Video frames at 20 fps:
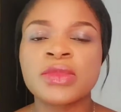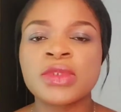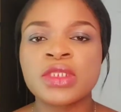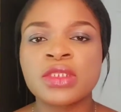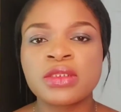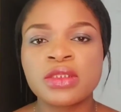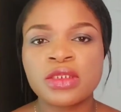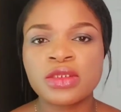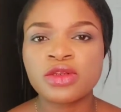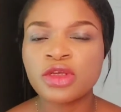
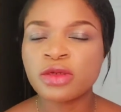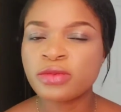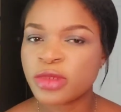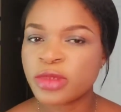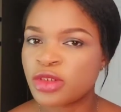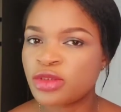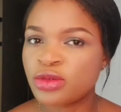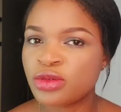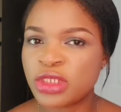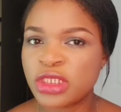The number
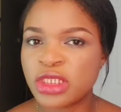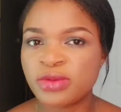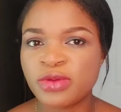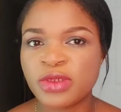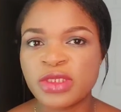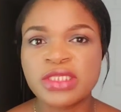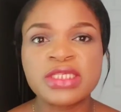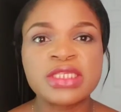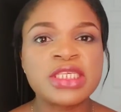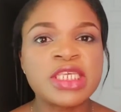two tip
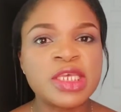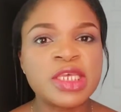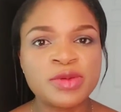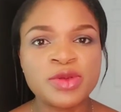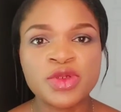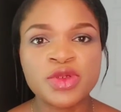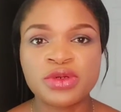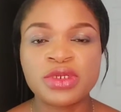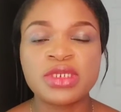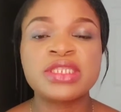is keep
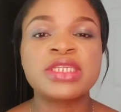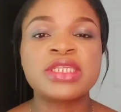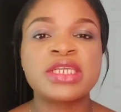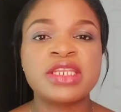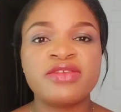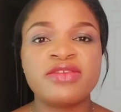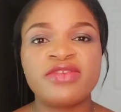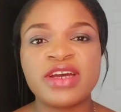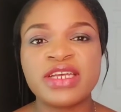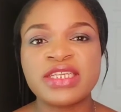screens and
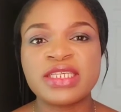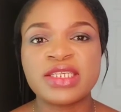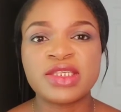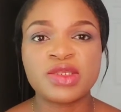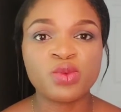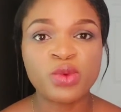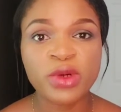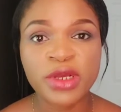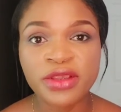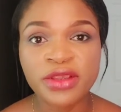devices
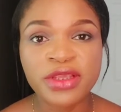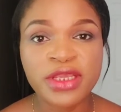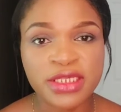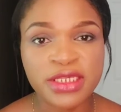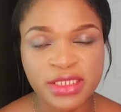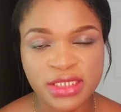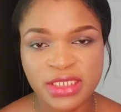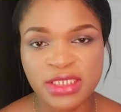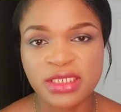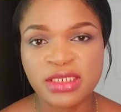where you can
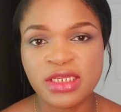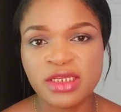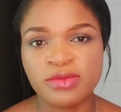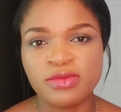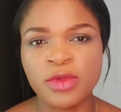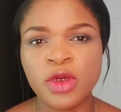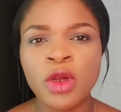see them.